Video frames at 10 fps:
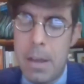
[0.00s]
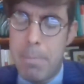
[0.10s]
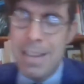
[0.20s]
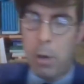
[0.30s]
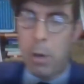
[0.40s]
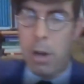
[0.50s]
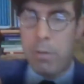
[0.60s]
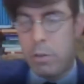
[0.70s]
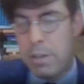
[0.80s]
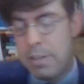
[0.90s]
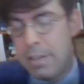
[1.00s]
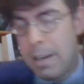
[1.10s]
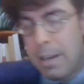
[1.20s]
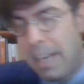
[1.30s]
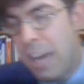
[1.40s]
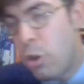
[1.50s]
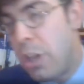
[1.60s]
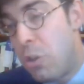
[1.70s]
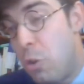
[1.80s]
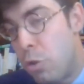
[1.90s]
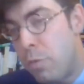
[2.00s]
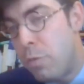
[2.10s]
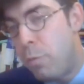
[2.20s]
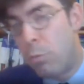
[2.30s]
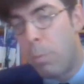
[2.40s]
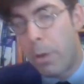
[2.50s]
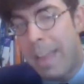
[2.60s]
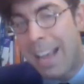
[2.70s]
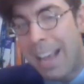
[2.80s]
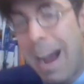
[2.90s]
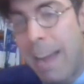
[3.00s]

principle of non-discrimination is useful to protect